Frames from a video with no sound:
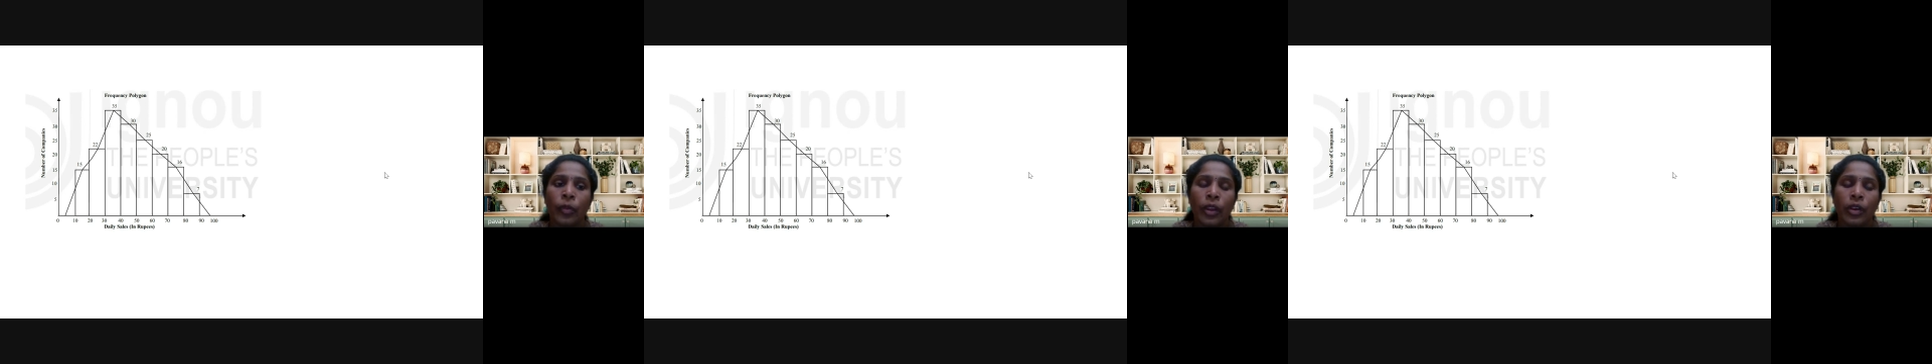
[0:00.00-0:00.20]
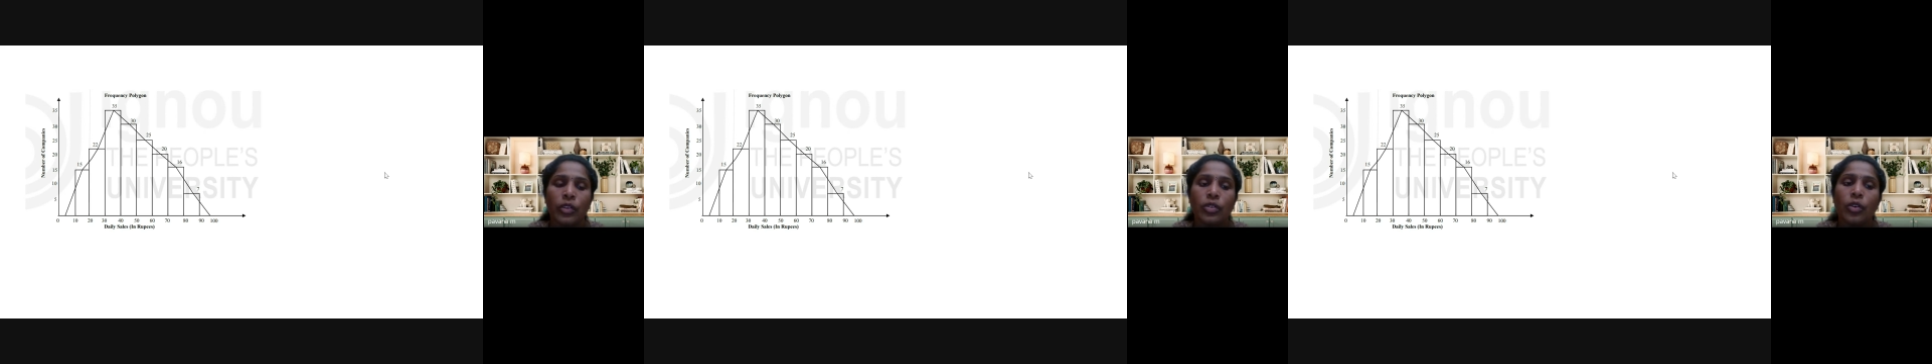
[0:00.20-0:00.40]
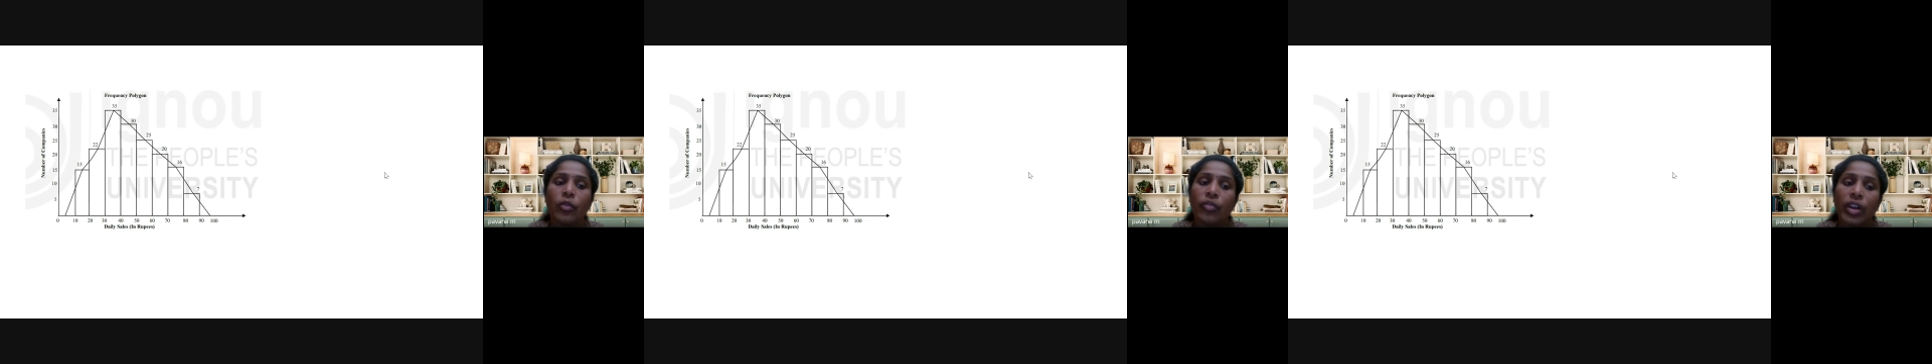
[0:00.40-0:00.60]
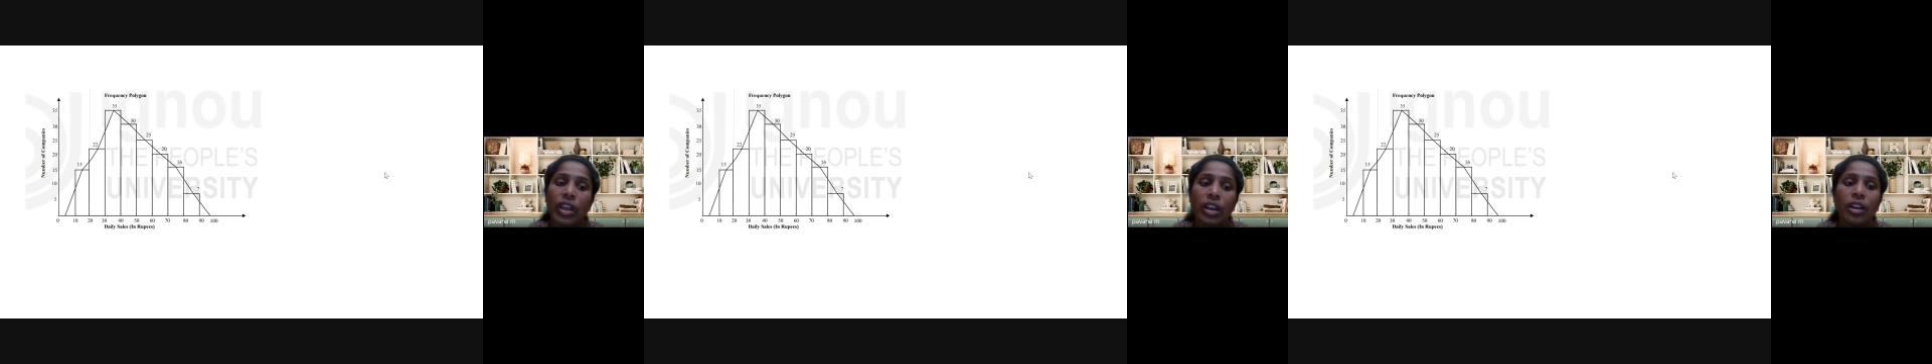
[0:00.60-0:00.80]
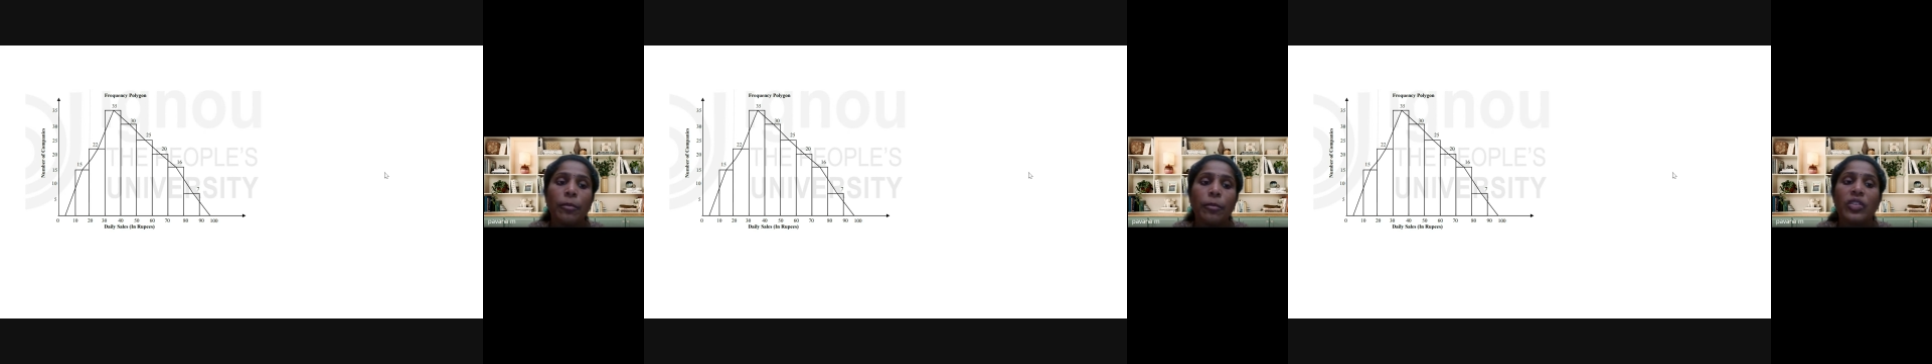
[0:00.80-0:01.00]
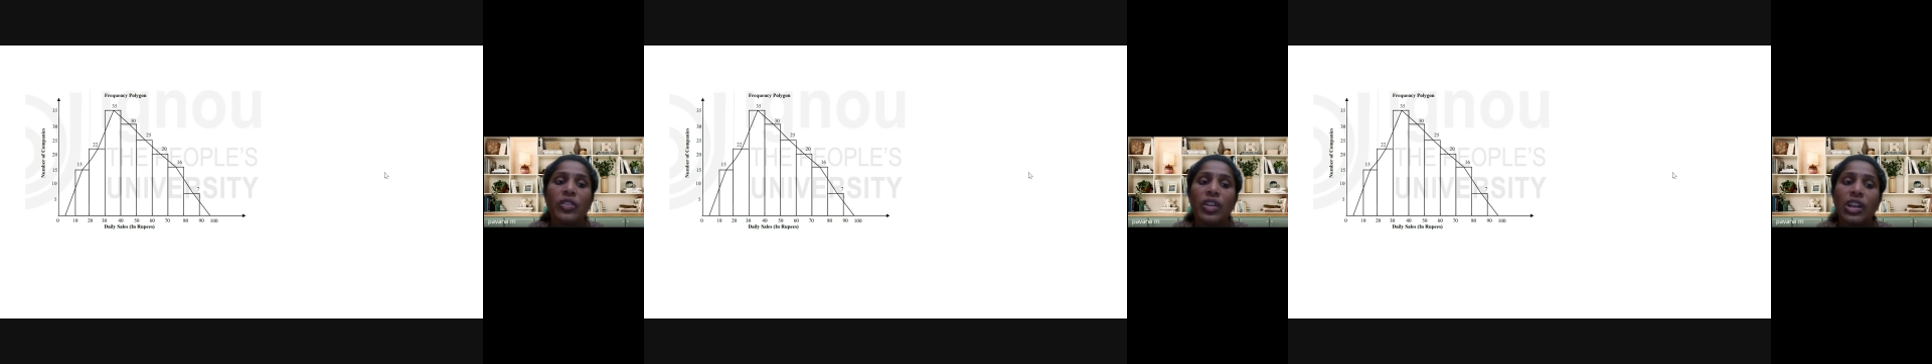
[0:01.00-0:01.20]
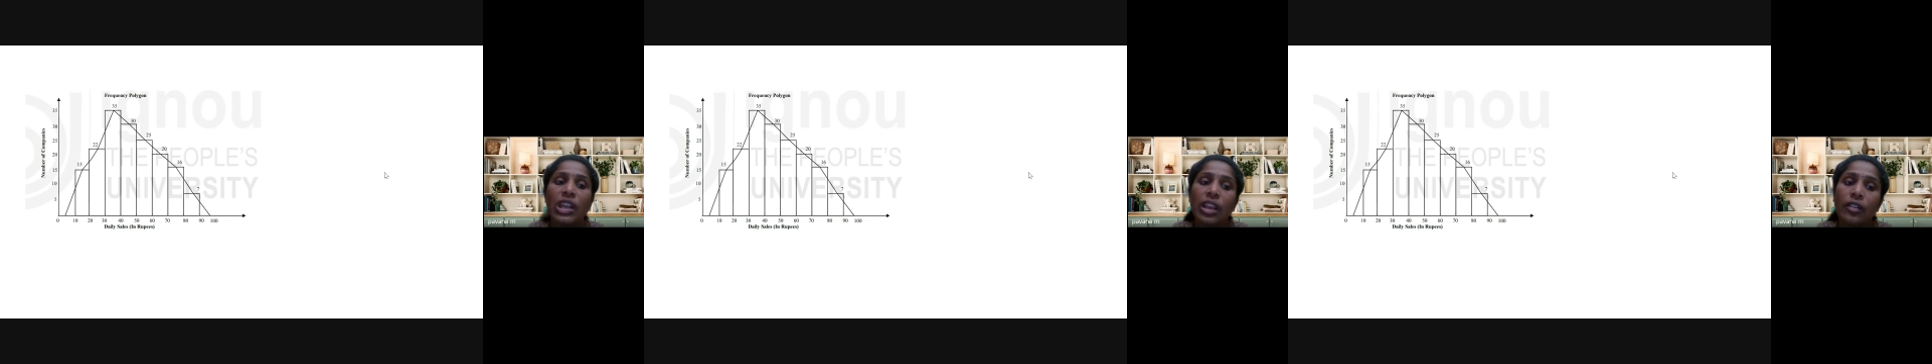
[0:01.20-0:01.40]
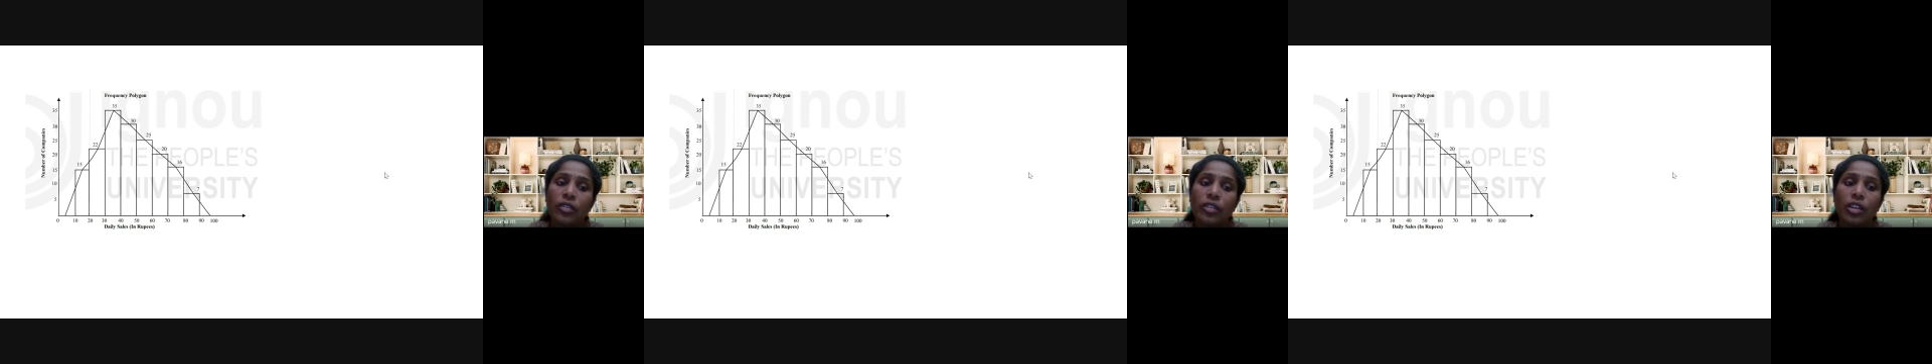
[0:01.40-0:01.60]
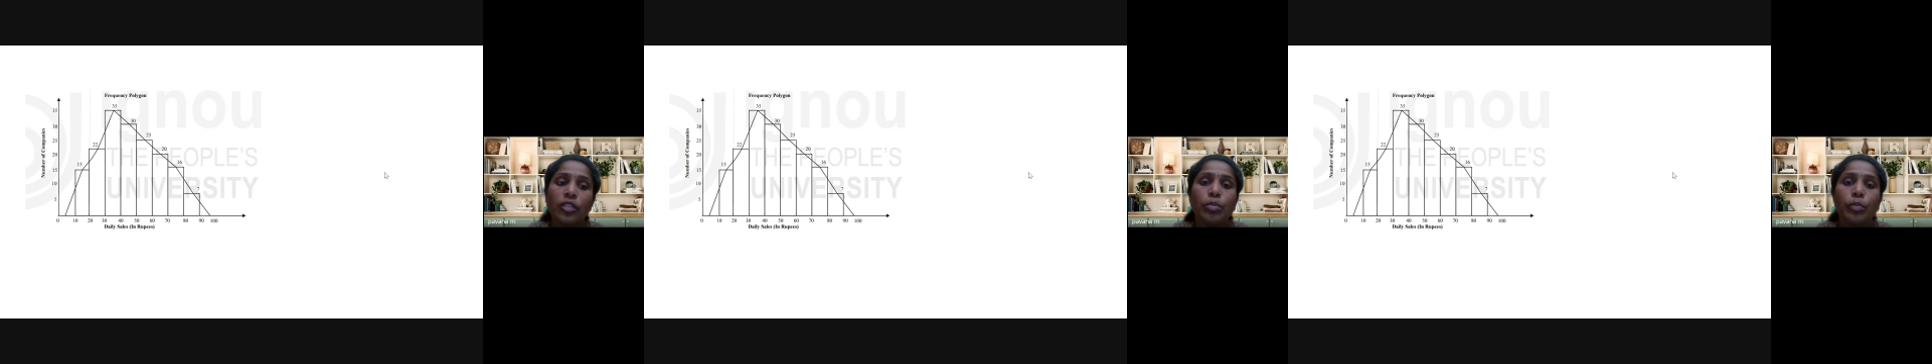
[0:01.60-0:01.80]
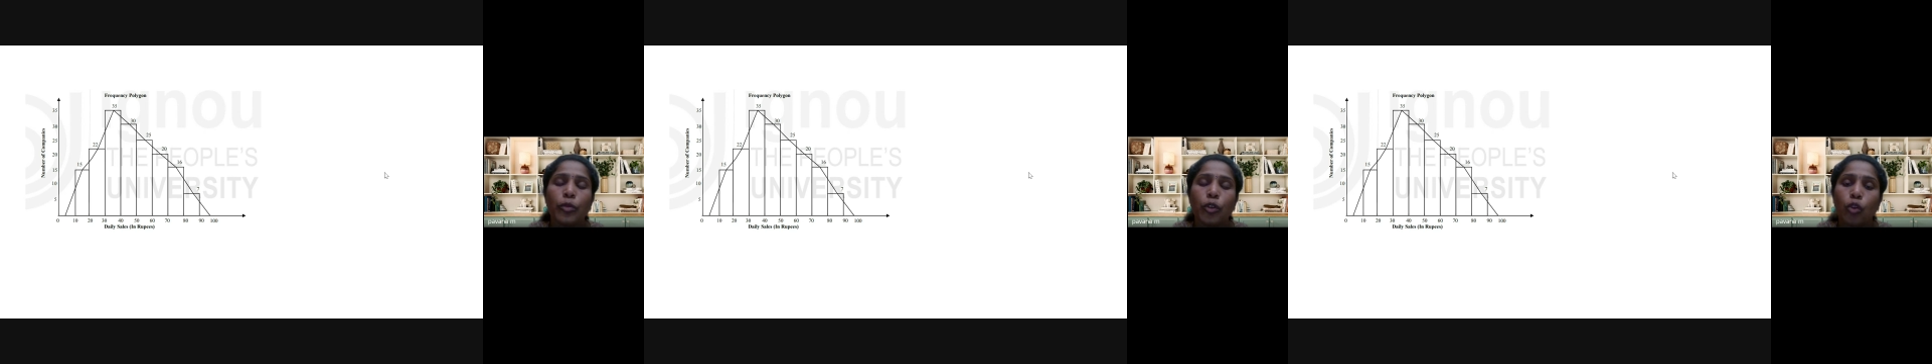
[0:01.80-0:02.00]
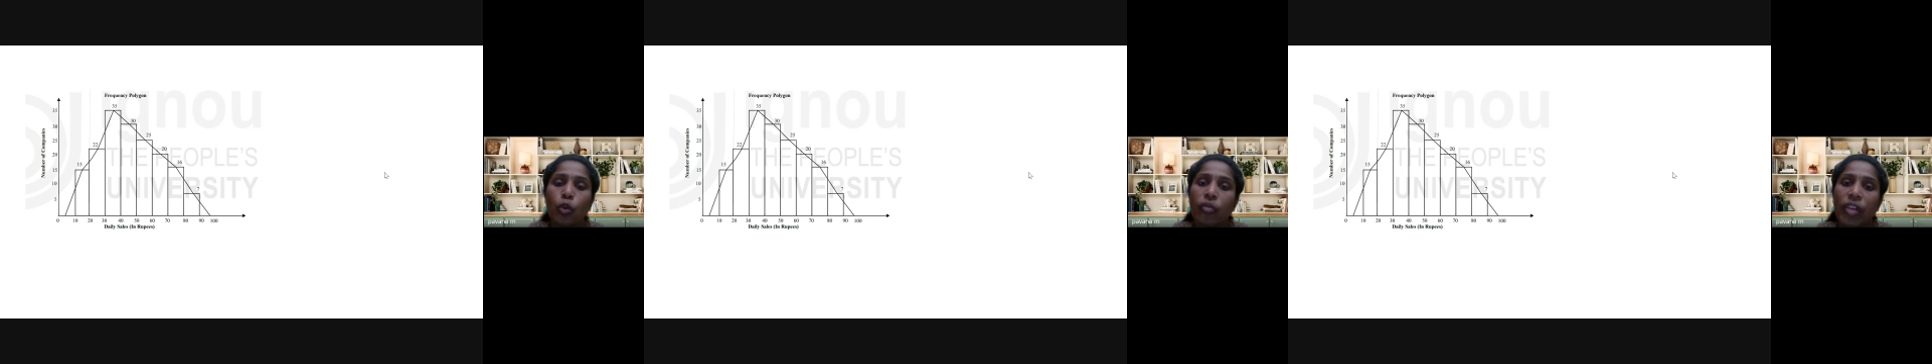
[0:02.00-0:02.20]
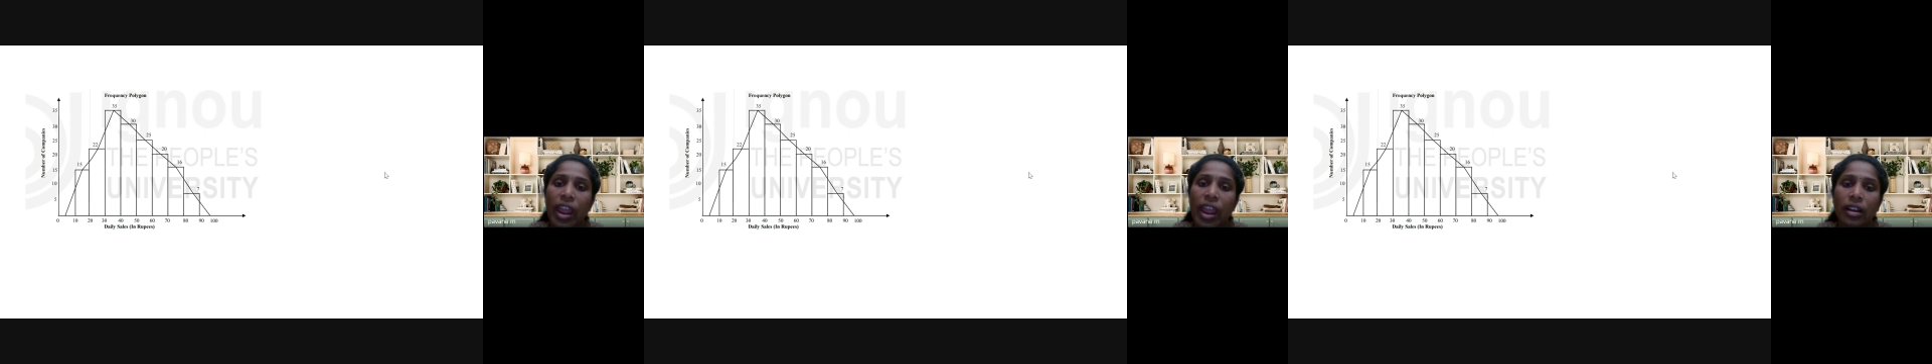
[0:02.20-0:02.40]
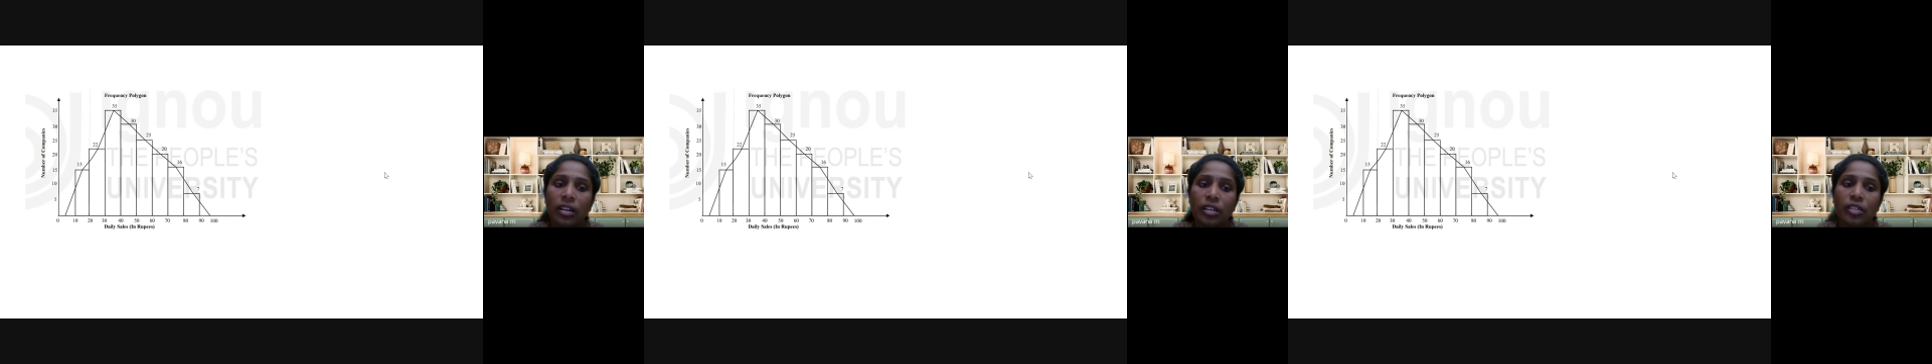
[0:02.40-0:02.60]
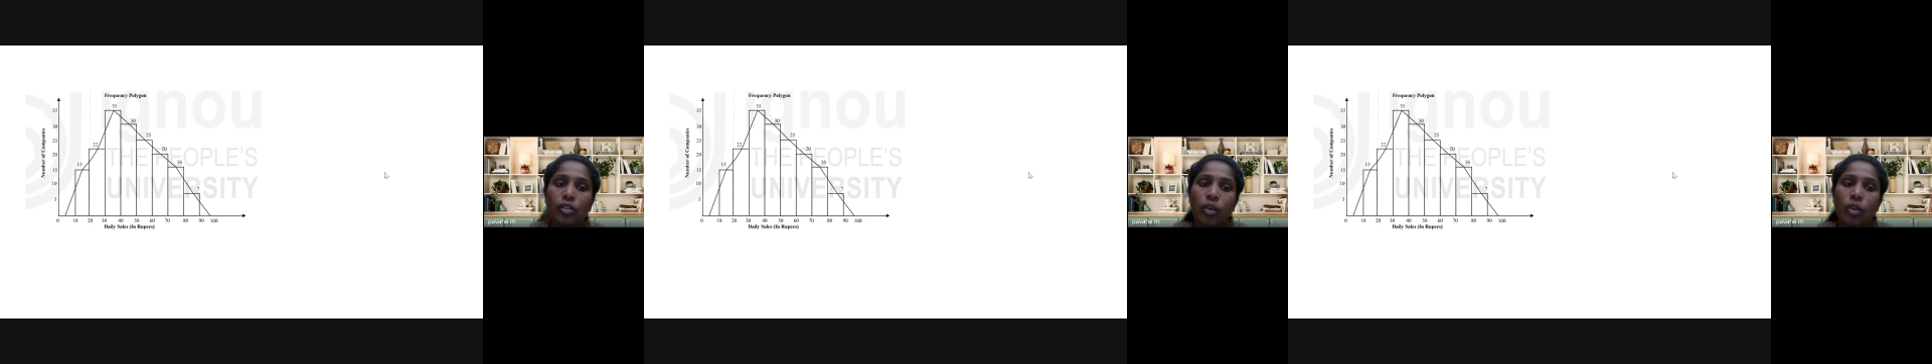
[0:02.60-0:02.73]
So for representing these two factors,